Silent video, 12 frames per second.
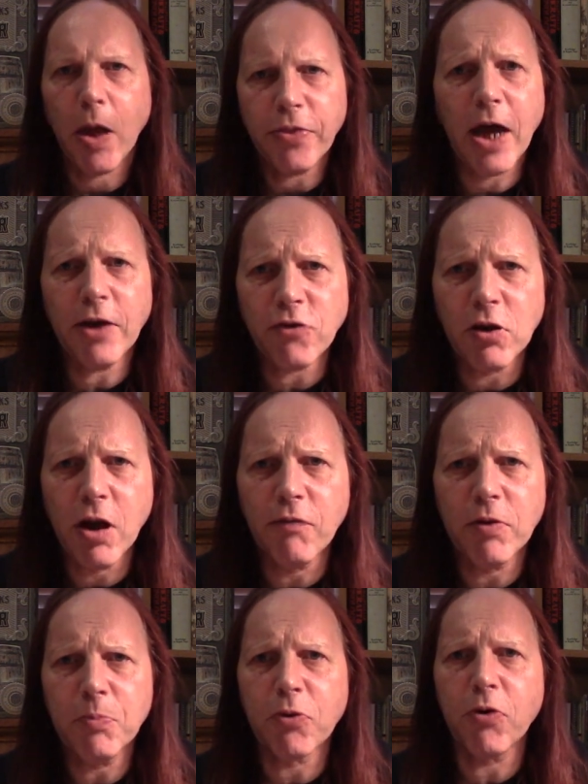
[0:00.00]
That is a
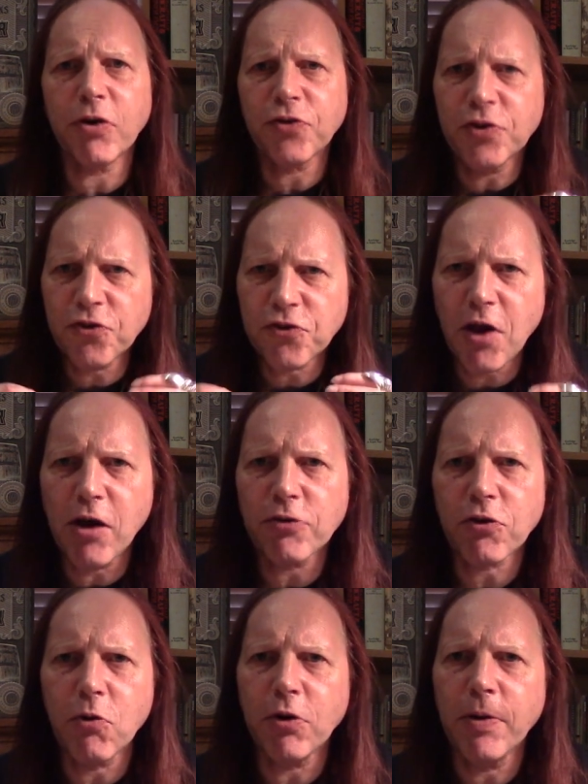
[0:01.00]
lovely progression. It
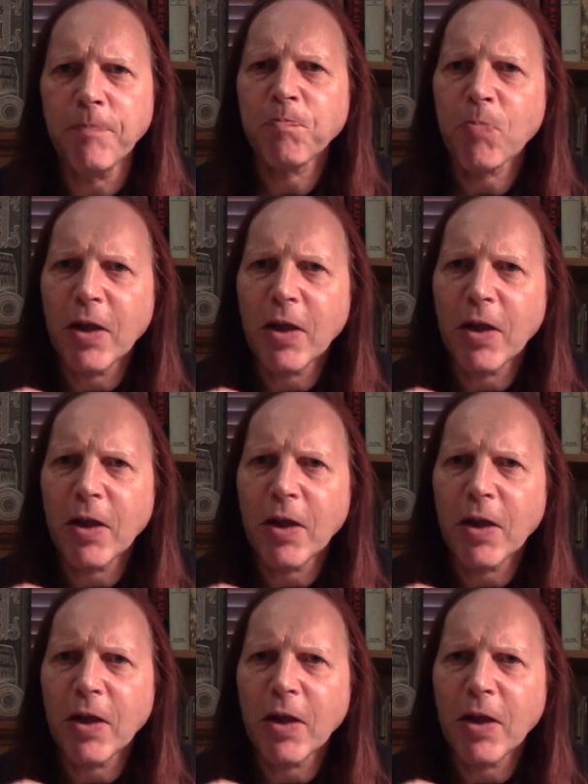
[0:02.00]
starts quite